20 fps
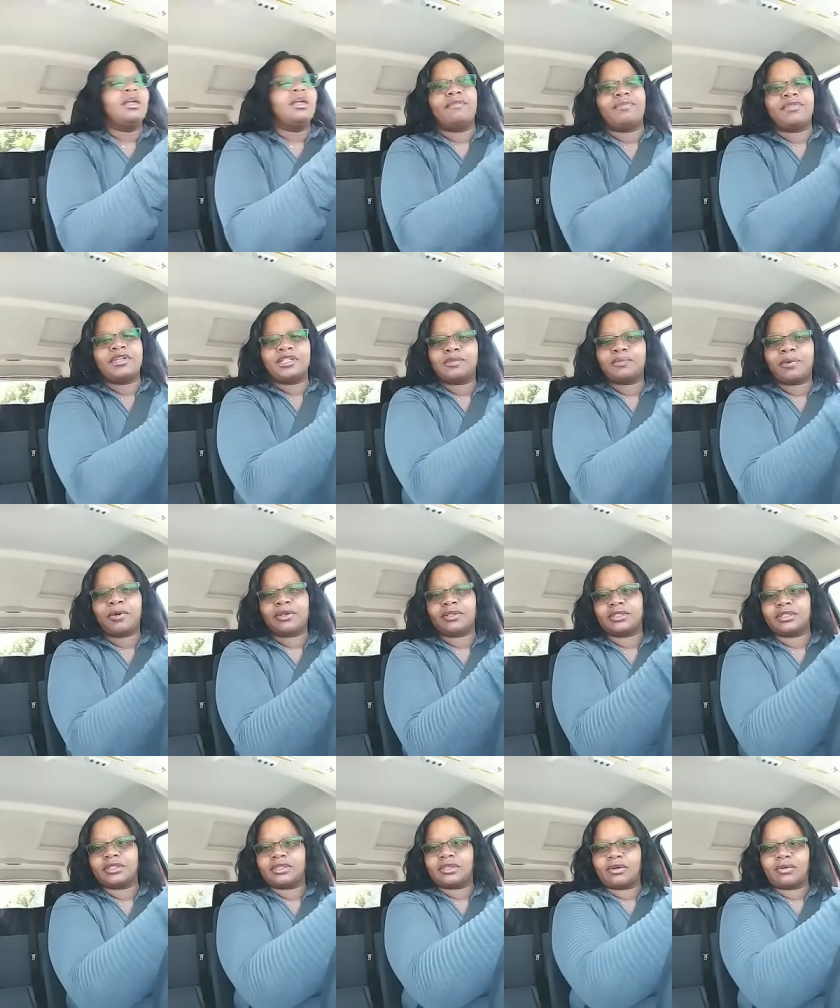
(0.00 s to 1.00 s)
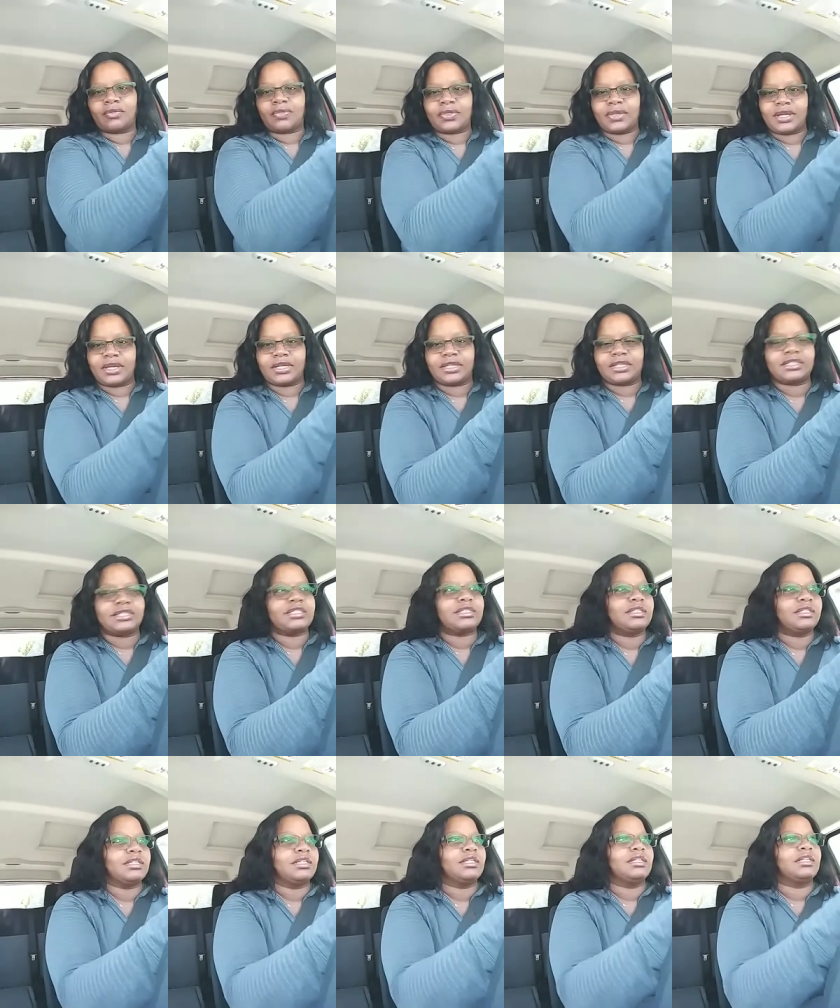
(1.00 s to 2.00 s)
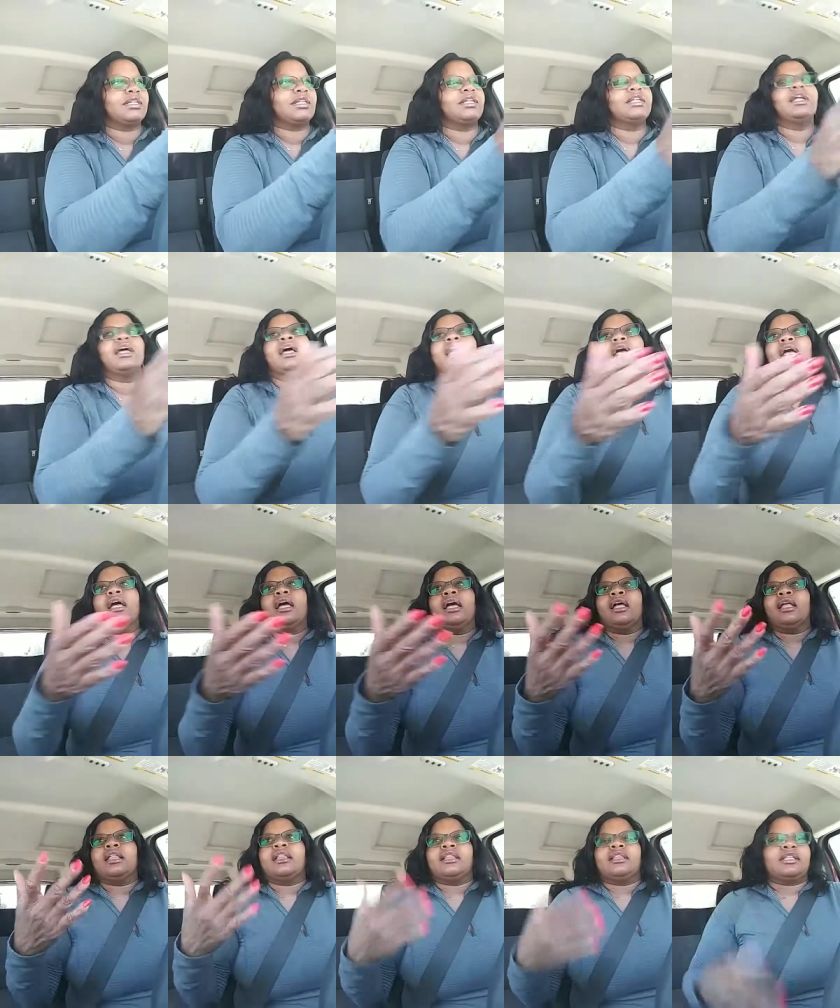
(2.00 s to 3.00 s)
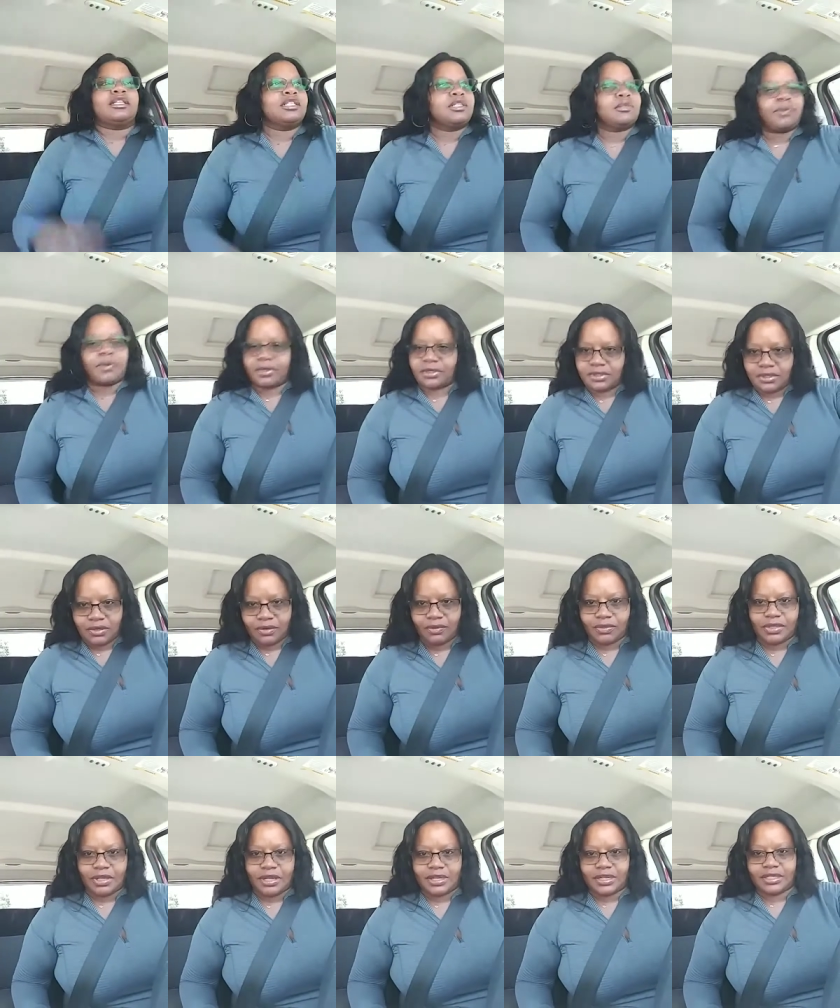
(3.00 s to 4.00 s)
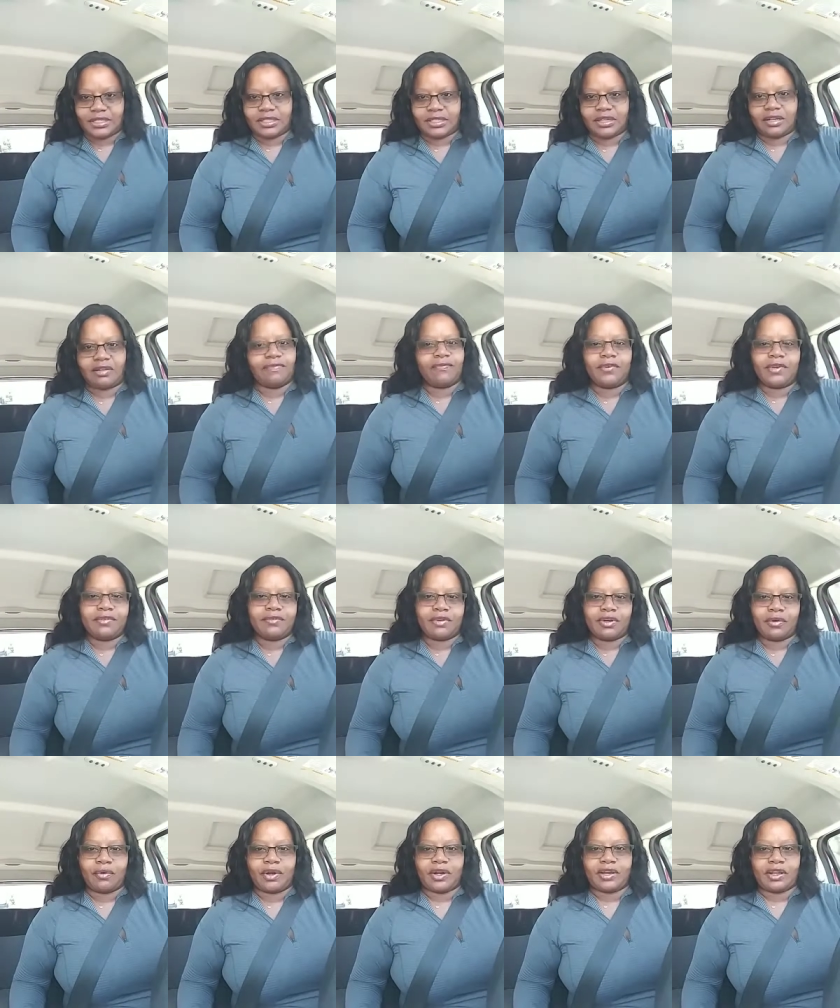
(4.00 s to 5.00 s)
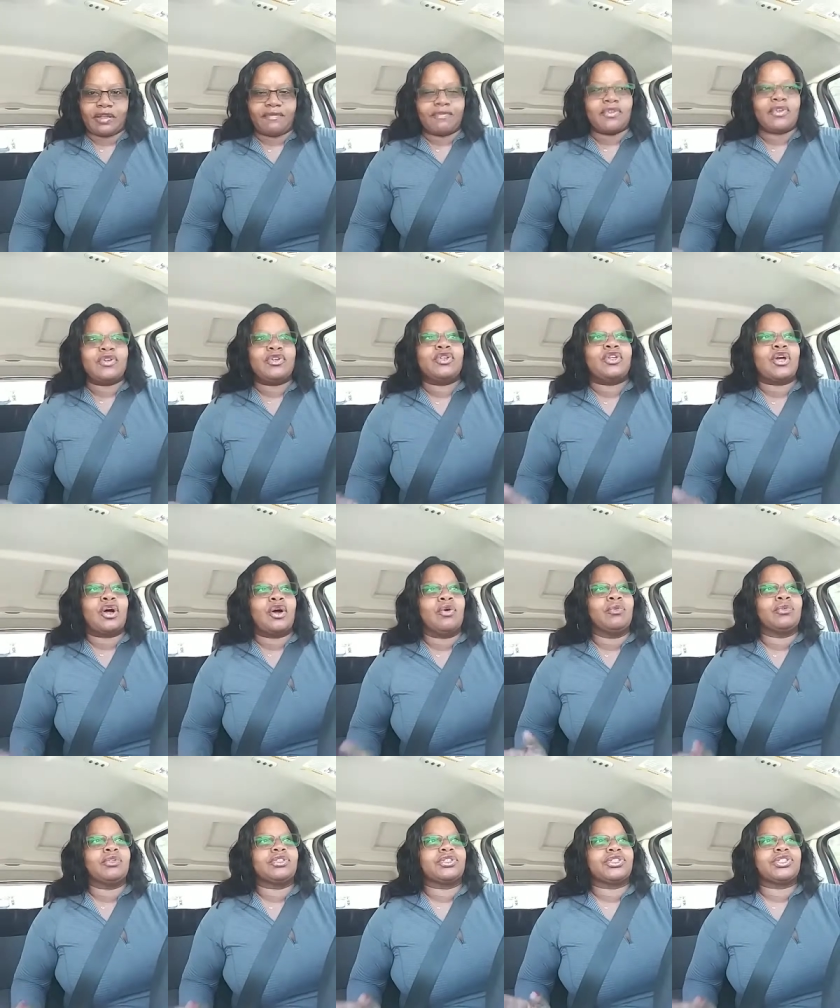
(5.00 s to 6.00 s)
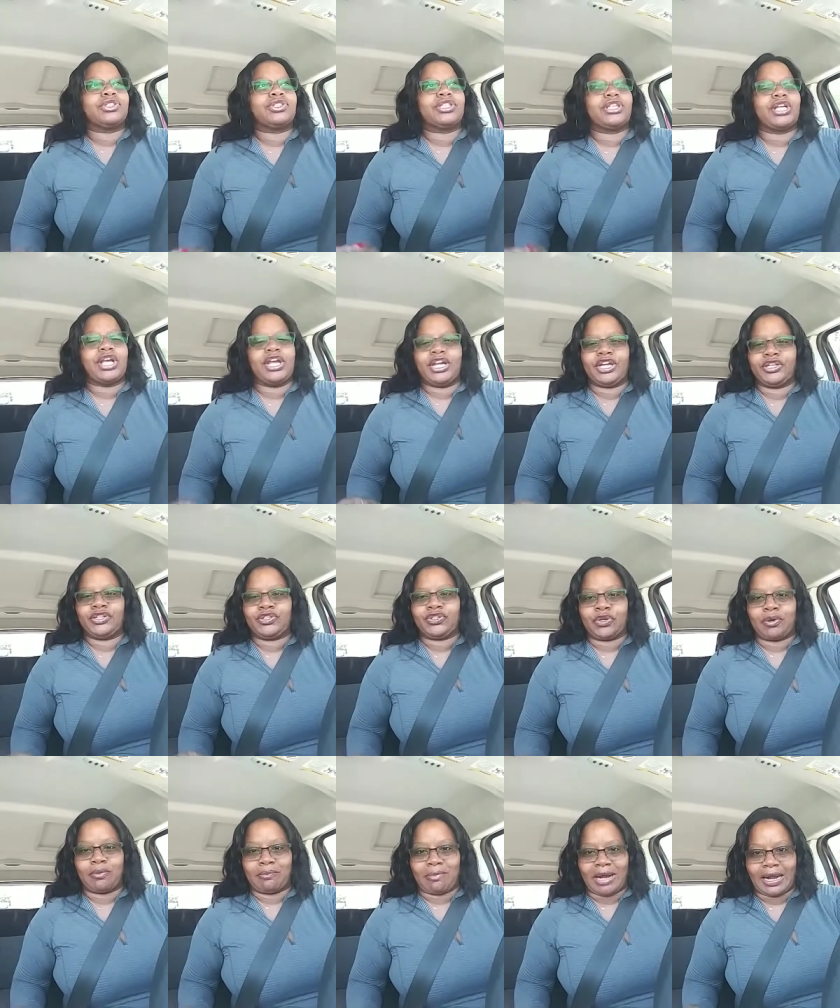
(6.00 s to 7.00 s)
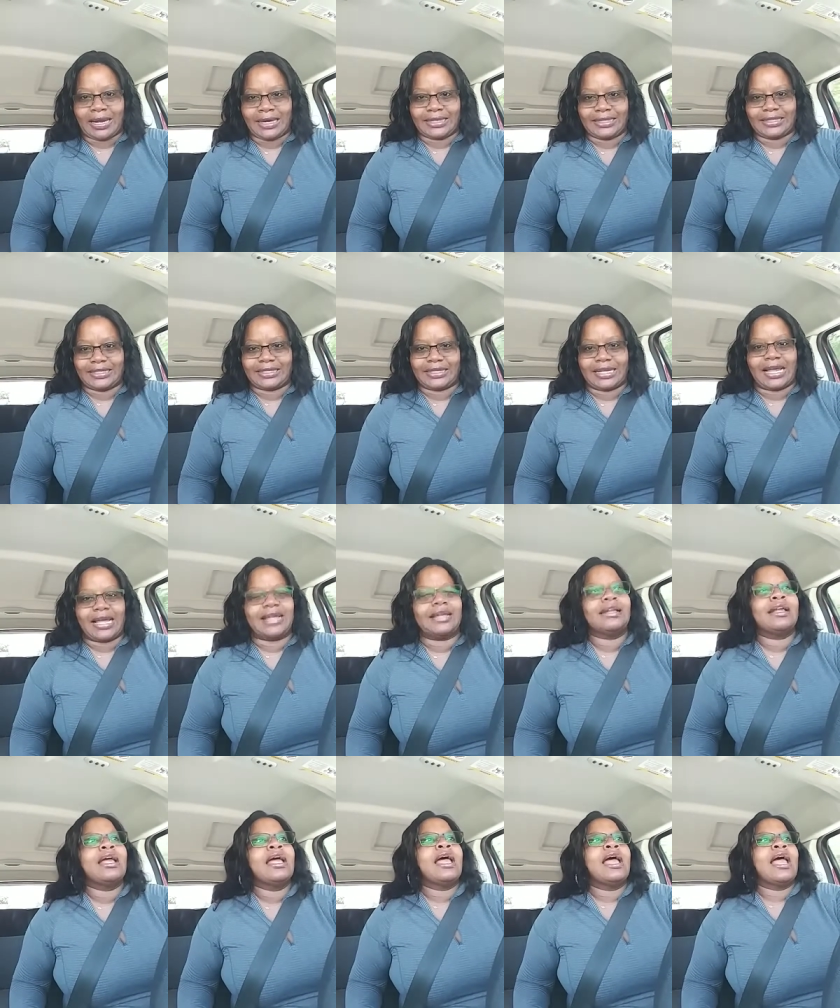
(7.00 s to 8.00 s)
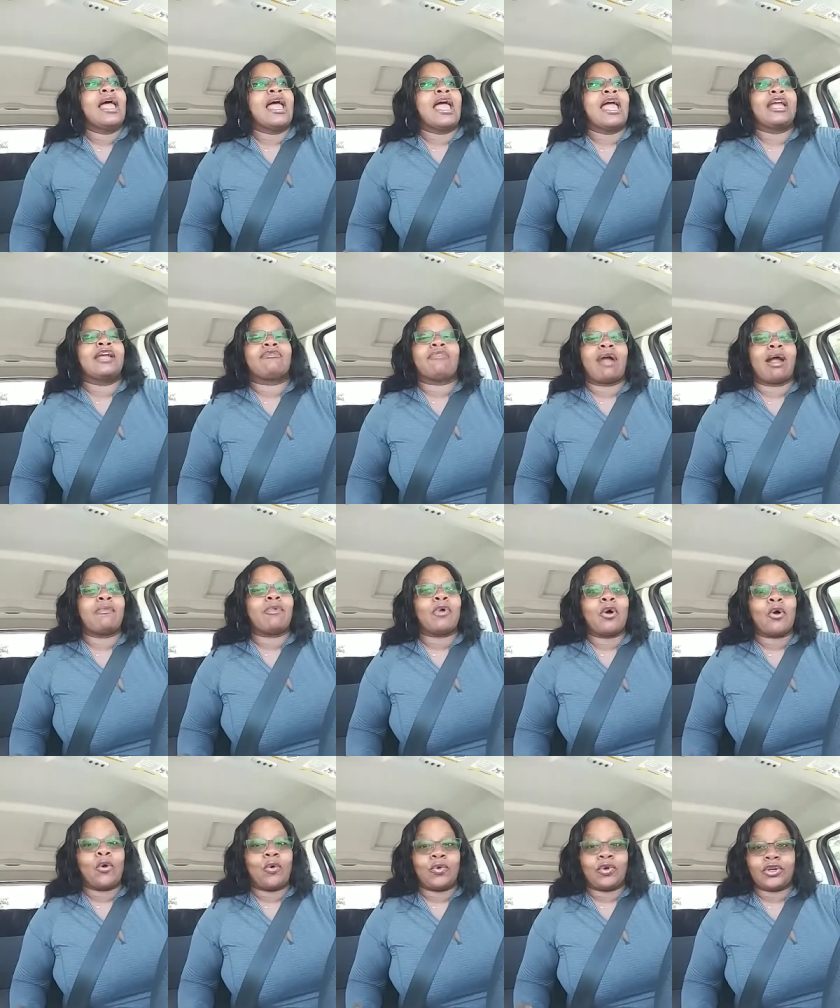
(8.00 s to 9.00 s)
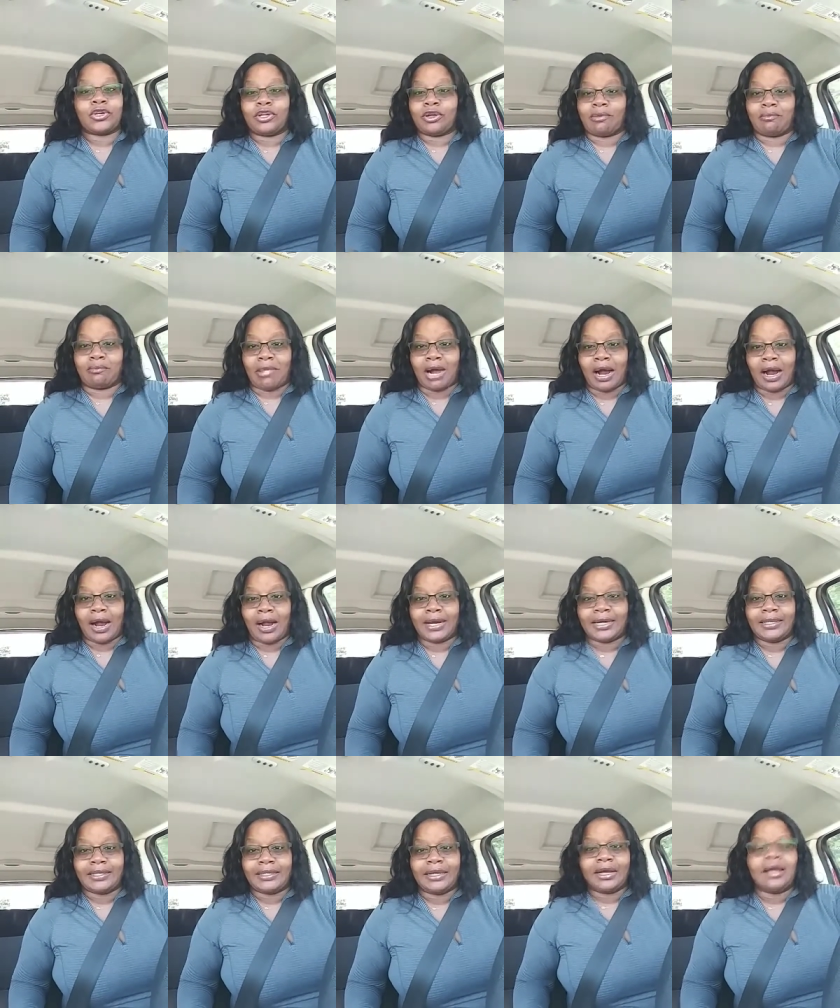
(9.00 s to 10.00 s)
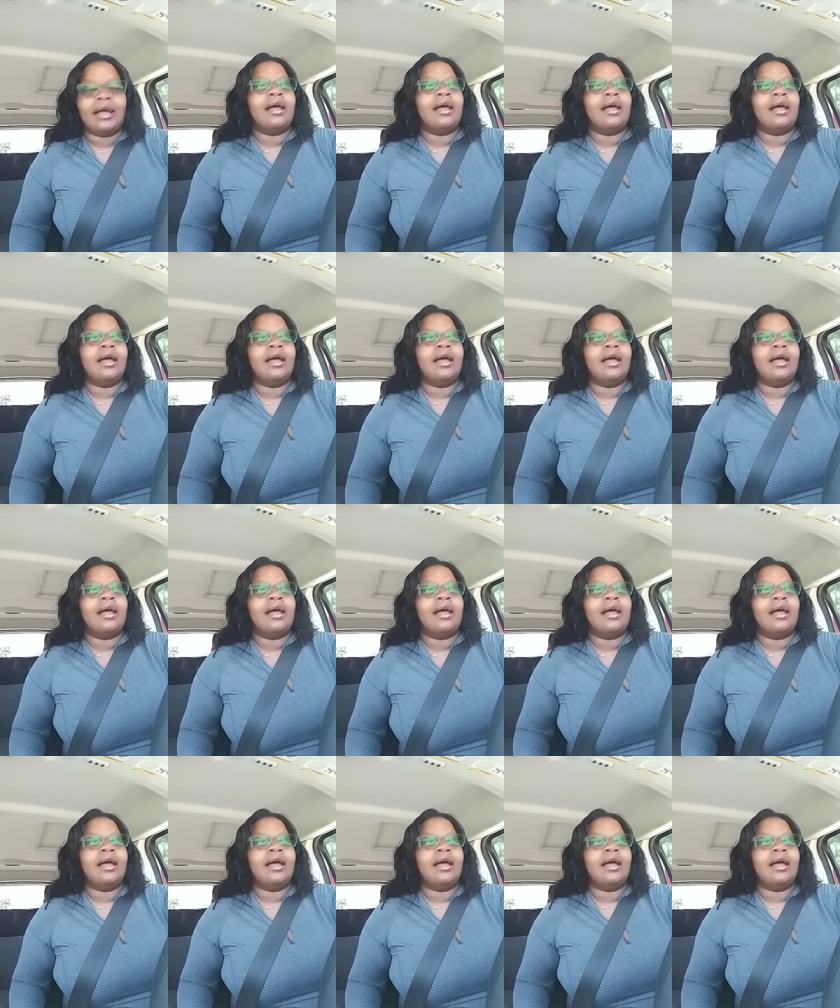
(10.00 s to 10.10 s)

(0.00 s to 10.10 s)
if this person don't think it's good and this person don't think it's good for even though if you don't change your mindset and grab a hold of your mind